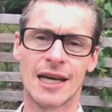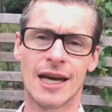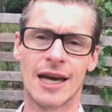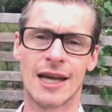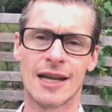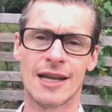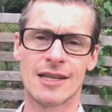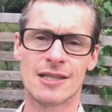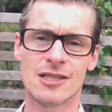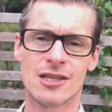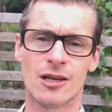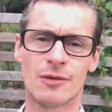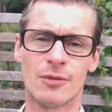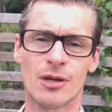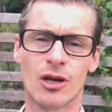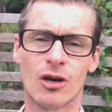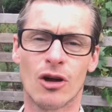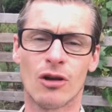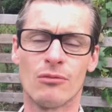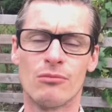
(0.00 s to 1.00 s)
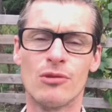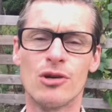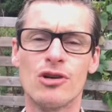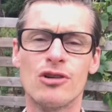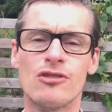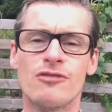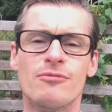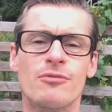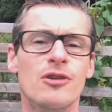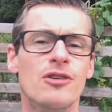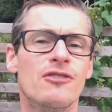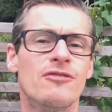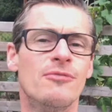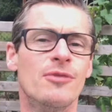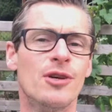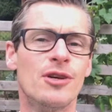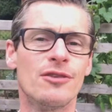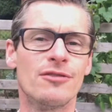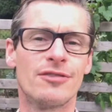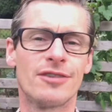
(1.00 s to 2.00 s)
and it's going to be called Move, Move,
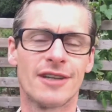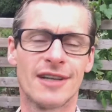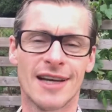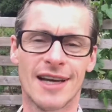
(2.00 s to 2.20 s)
Move